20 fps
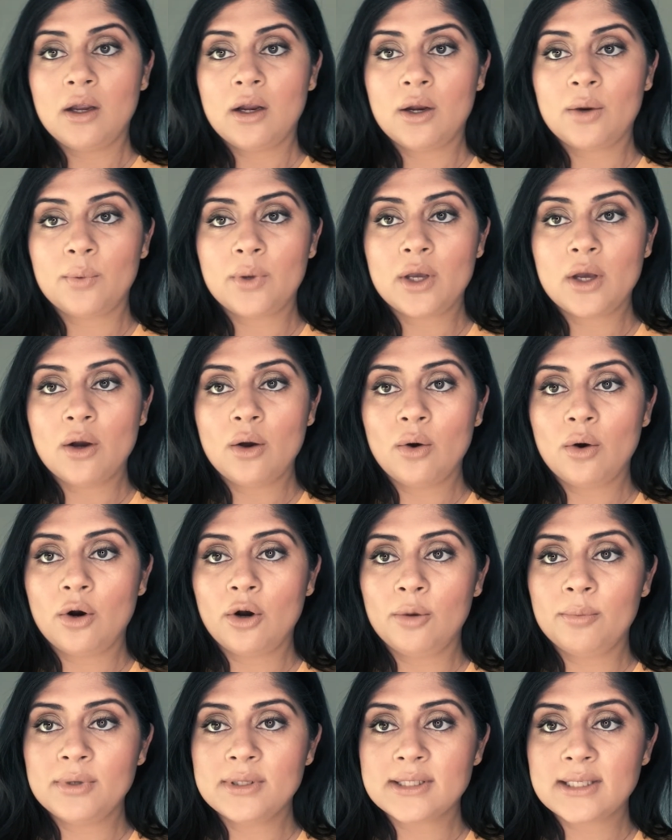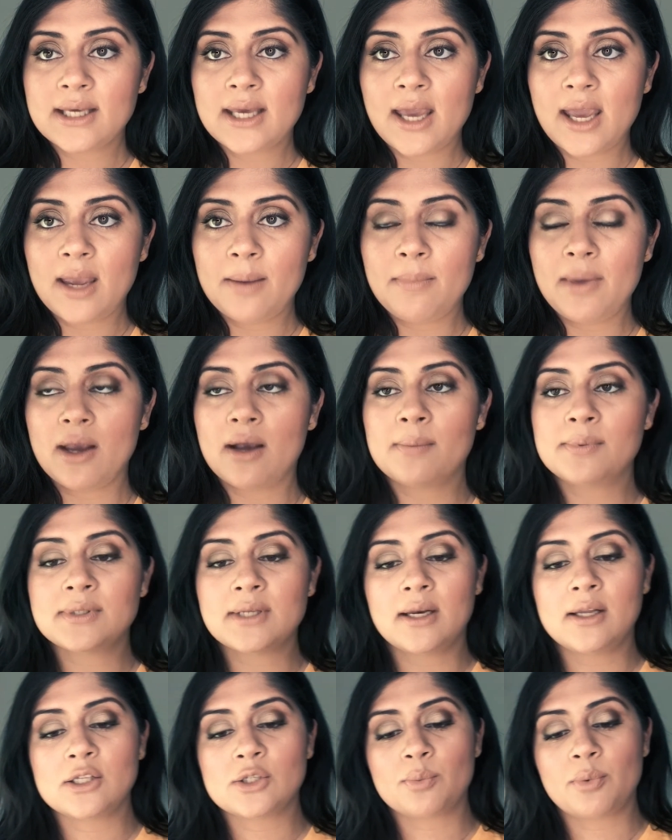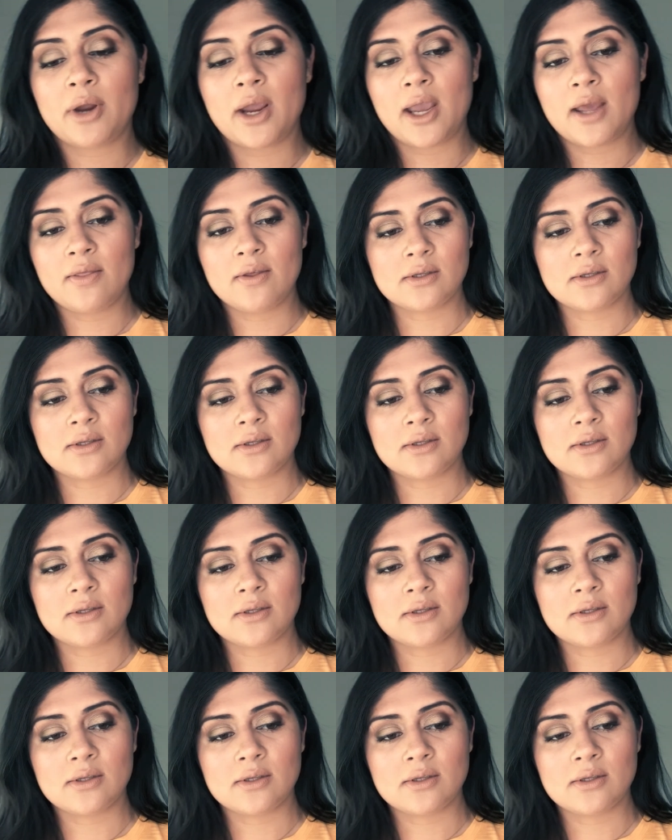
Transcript: Here we go, Urban Decay makeup setting spray.